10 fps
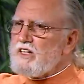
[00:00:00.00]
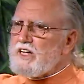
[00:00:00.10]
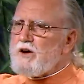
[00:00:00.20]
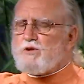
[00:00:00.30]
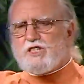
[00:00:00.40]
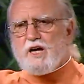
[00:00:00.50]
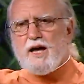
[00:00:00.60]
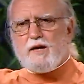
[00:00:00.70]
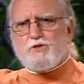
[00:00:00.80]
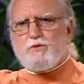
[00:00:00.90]
And there were
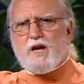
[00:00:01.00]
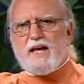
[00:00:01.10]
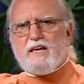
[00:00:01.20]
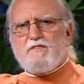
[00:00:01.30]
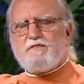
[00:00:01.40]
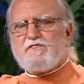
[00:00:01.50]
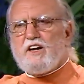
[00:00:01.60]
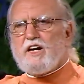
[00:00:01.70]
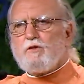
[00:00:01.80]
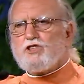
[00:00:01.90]
times when I even
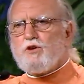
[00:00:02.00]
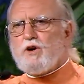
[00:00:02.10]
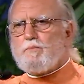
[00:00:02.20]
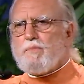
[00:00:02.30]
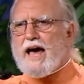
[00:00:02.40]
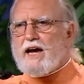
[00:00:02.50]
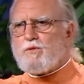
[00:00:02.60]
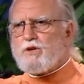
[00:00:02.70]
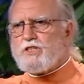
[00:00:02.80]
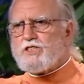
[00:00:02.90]
felt I was going
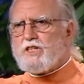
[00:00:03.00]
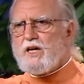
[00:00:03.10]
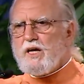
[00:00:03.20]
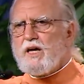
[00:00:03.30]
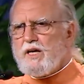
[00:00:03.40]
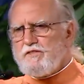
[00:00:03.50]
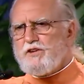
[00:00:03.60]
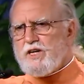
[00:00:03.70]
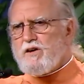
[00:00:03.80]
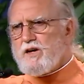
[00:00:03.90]
backwards. If you
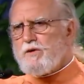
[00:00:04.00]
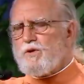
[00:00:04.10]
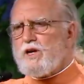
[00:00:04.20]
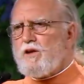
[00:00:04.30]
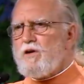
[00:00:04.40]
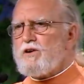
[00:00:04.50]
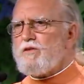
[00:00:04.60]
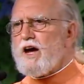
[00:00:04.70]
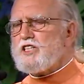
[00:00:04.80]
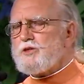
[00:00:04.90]
get on a real long
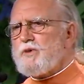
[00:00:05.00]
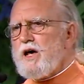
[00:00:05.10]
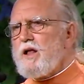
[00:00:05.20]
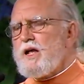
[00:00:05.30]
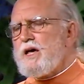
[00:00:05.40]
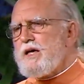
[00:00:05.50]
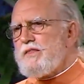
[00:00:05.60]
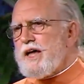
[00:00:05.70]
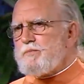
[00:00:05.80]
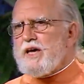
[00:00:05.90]
dry spell,
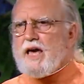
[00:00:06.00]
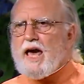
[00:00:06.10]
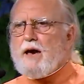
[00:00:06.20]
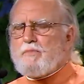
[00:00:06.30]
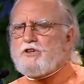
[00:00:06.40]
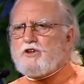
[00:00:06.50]
that may happen.